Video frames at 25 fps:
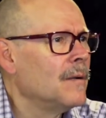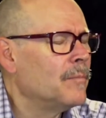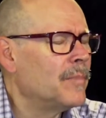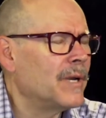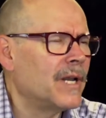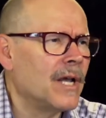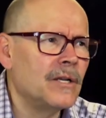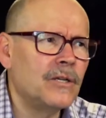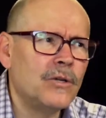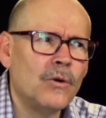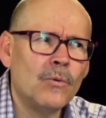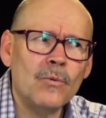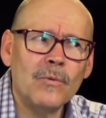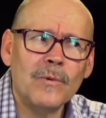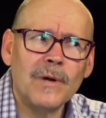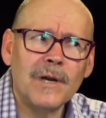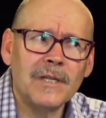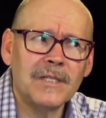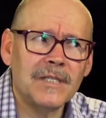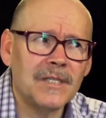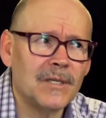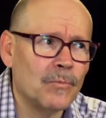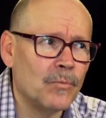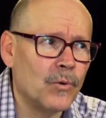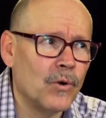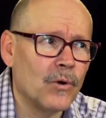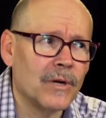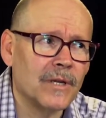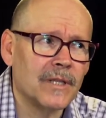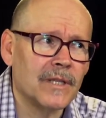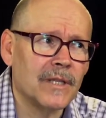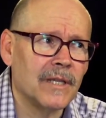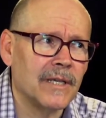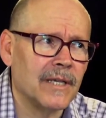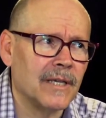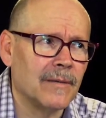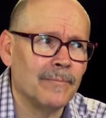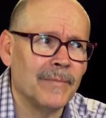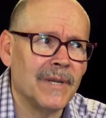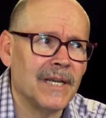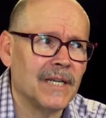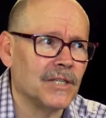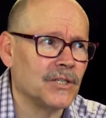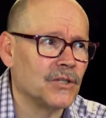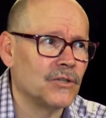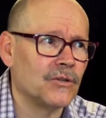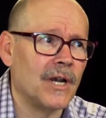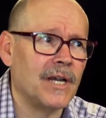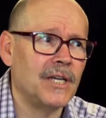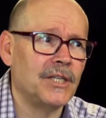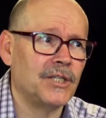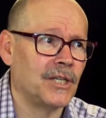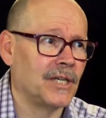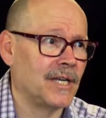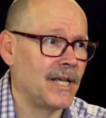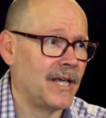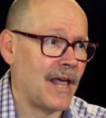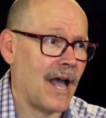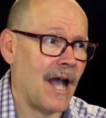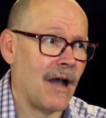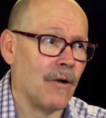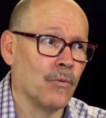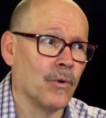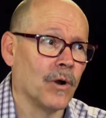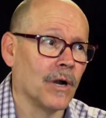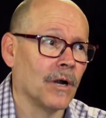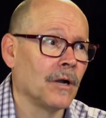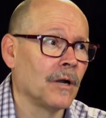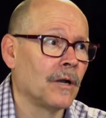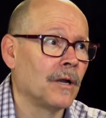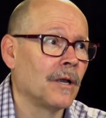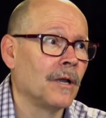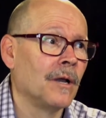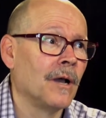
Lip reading: But I don't want to support the administration of that work.